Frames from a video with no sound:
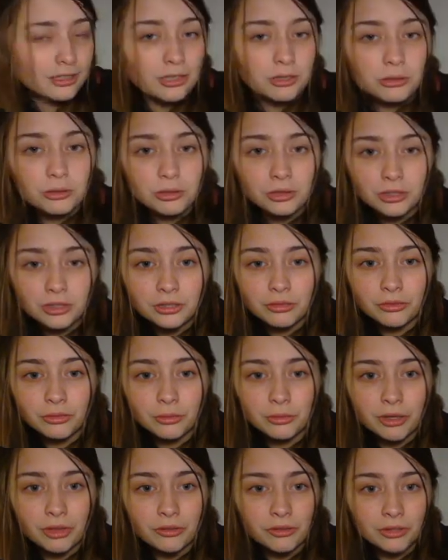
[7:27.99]
These are all done
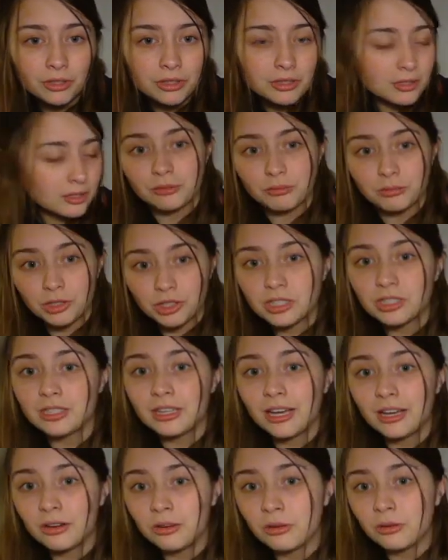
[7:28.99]
from reference, which is
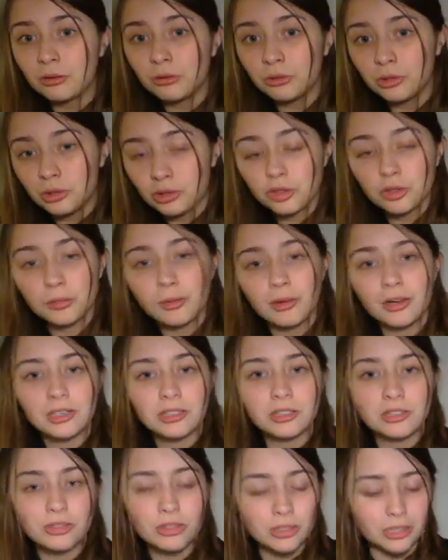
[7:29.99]
how you should
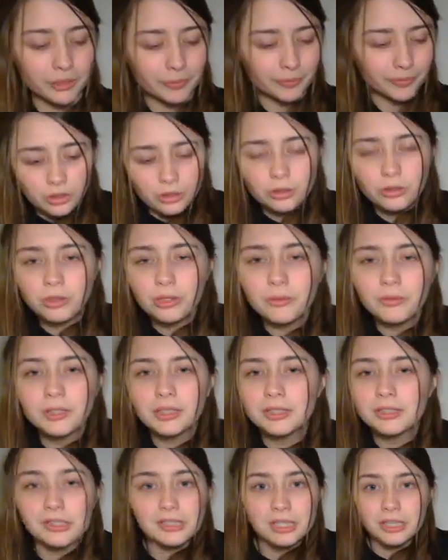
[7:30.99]
practice drawing. You don't even
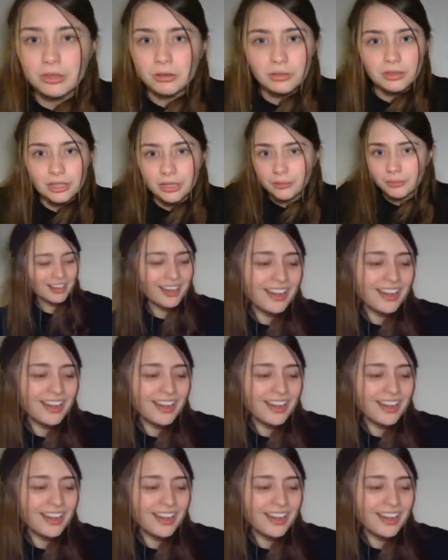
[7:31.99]
need to take your time.